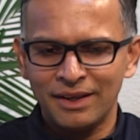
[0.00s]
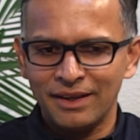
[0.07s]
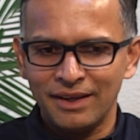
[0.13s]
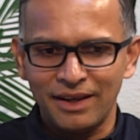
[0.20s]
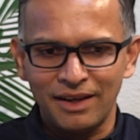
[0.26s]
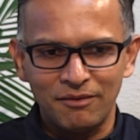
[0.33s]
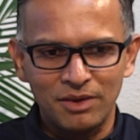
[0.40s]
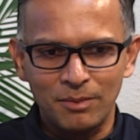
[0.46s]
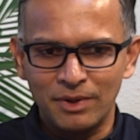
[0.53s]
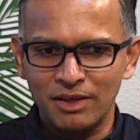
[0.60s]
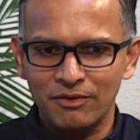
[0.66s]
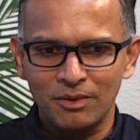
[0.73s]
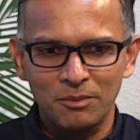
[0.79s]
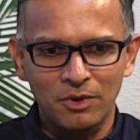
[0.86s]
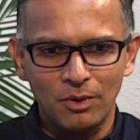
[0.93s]
Everybody
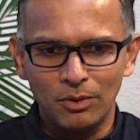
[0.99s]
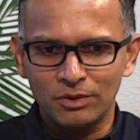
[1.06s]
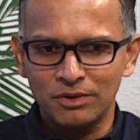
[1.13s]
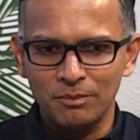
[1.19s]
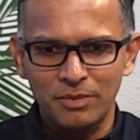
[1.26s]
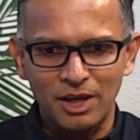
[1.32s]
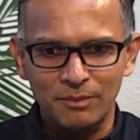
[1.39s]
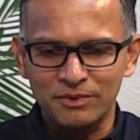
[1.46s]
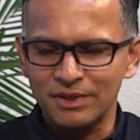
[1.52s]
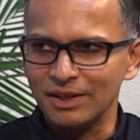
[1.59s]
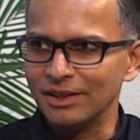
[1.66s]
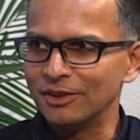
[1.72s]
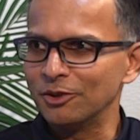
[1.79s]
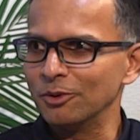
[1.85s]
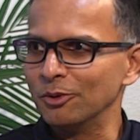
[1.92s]
from Coke to Pepsi
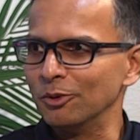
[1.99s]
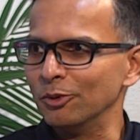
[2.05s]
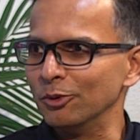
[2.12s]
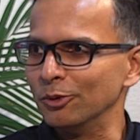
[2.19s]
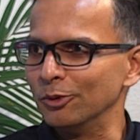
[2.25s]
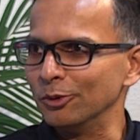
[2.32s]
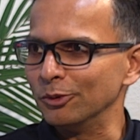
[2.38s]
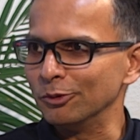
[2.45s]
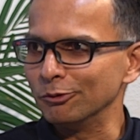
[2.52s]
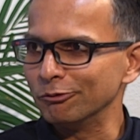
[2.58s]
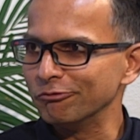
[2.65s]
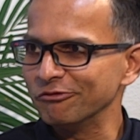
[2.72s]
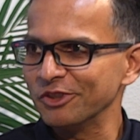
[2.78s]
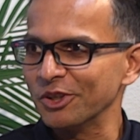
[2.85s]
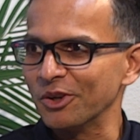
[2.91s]
to
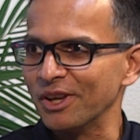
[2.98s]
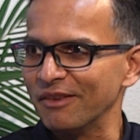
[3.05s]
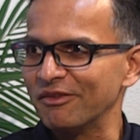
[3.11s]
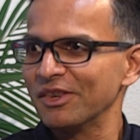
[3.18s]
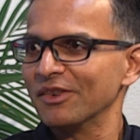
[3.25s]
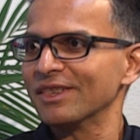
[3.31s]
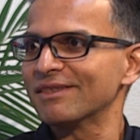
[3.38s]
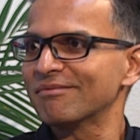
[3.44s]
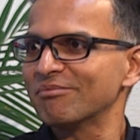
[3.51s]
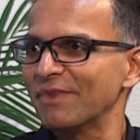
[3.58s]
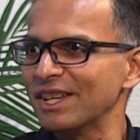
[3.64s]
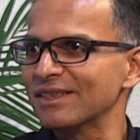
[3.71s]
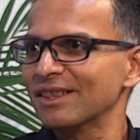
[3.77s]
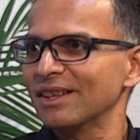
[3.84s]
everyone's basically